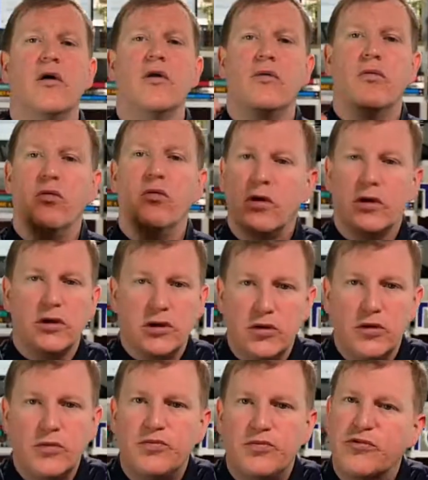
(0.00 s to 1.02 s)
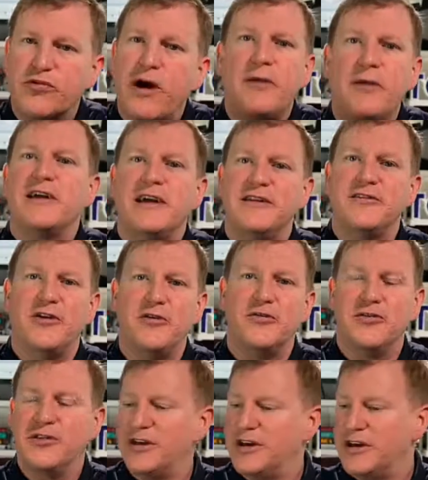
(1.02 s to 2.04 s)
What you probably know
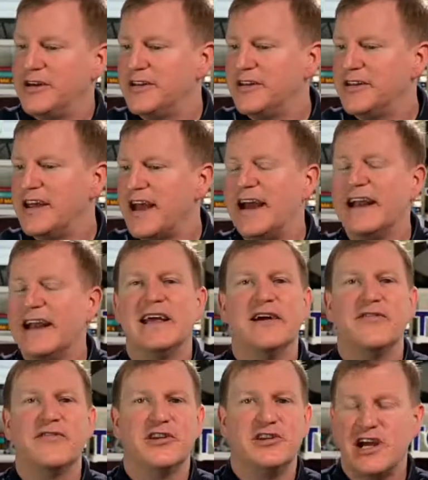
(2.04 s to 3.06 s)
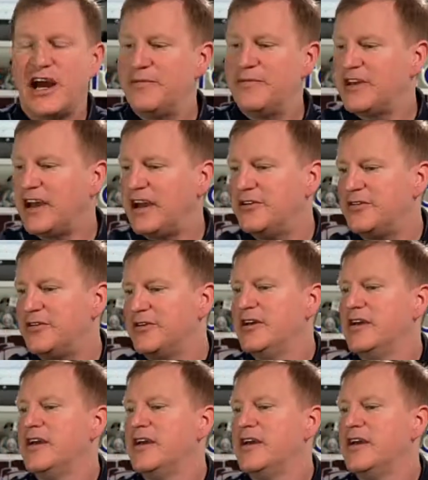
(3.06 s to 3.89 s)
the idea of the job title,